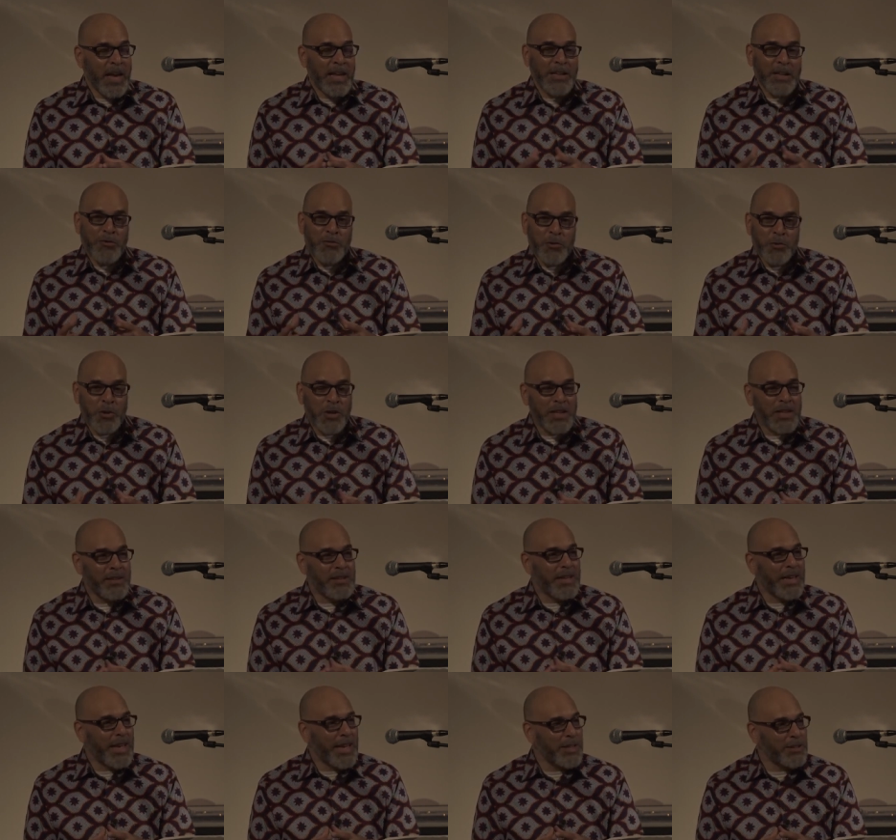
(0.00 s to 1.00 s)
And then if you look
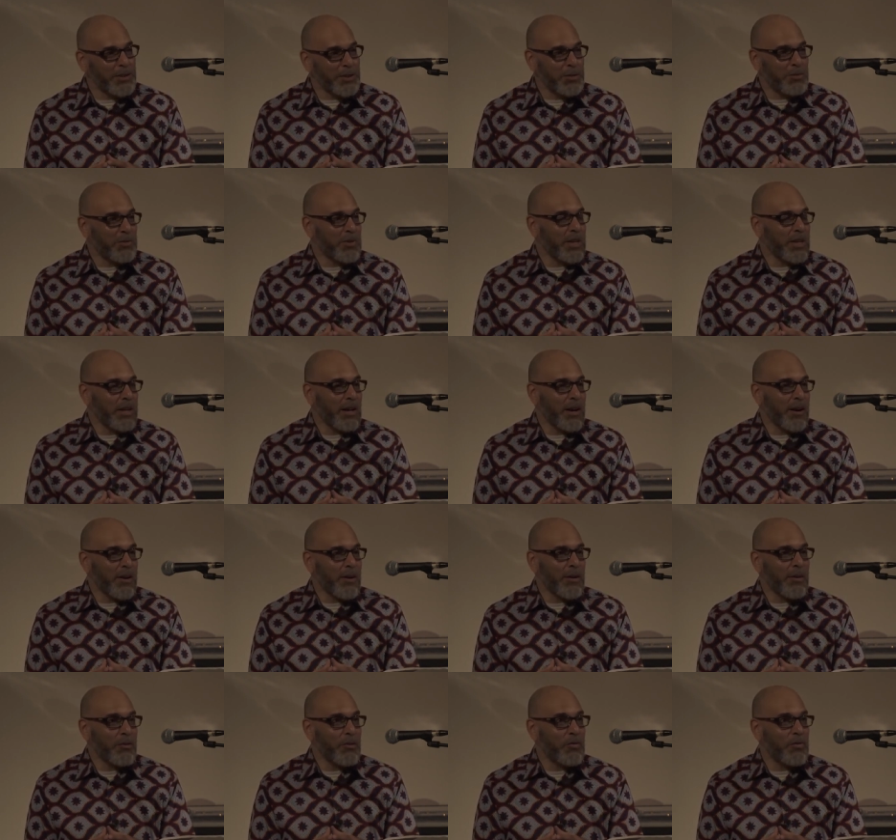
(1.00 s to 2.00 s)
at the history
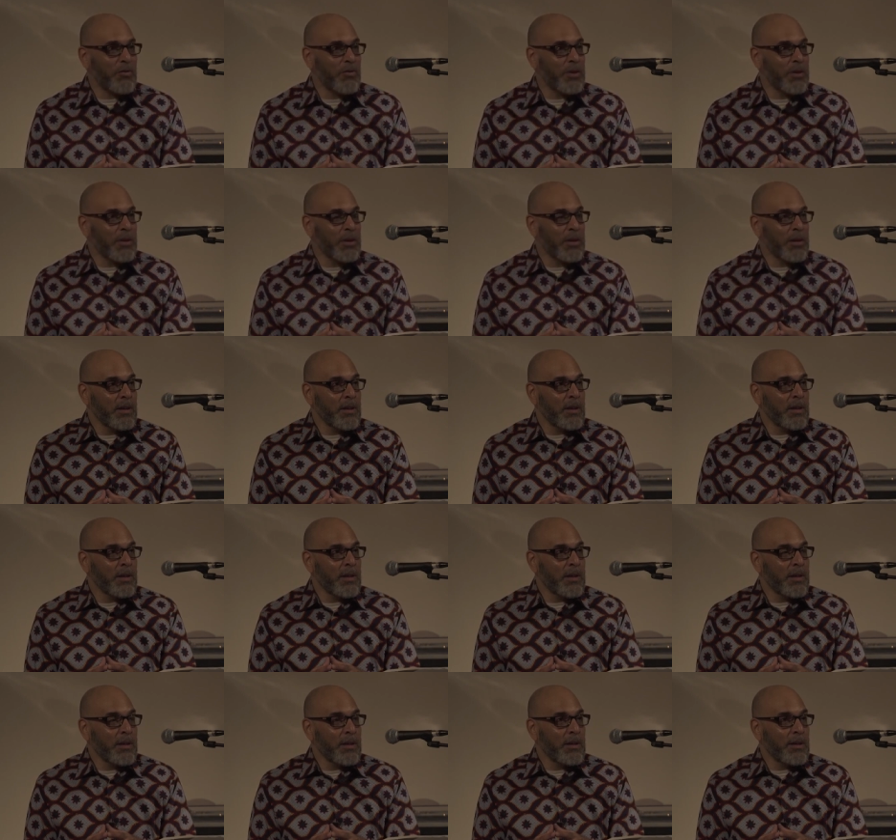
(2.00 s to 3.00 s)
of,
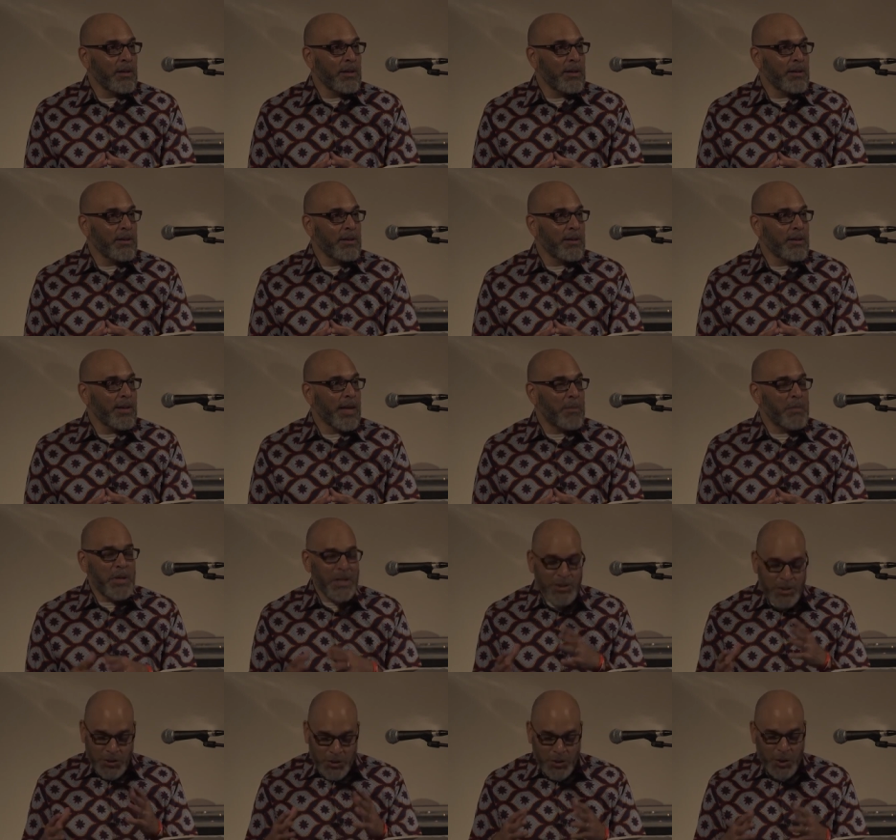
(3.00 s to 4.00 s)
I mean,
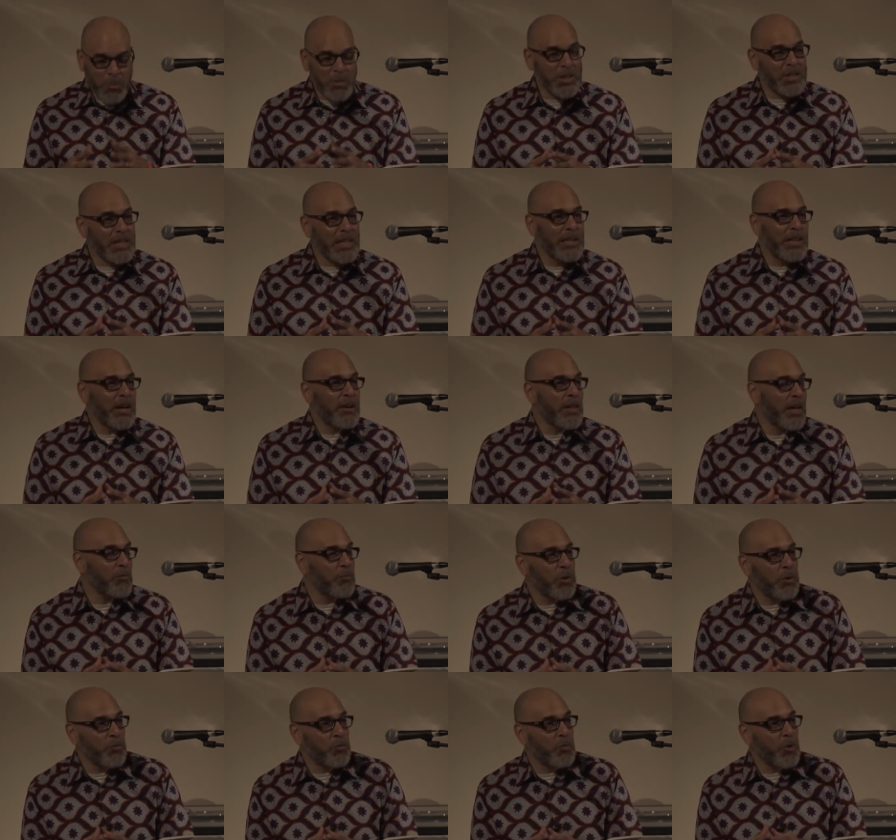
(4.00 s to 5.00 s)
there's just so much in there
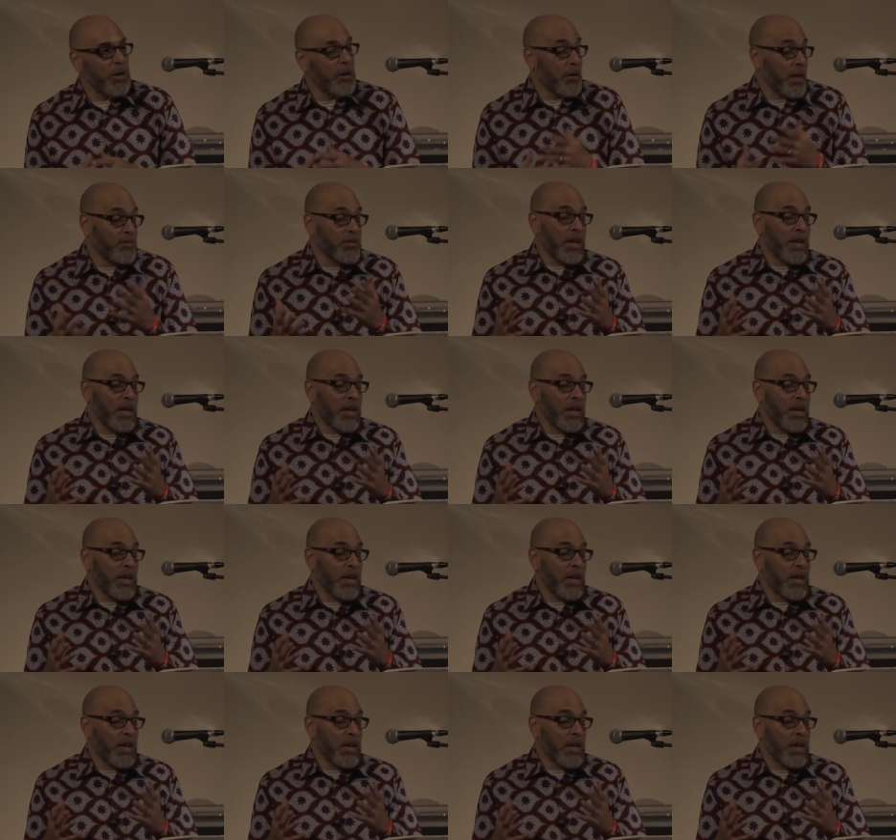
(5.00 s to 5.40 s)
that we, we don't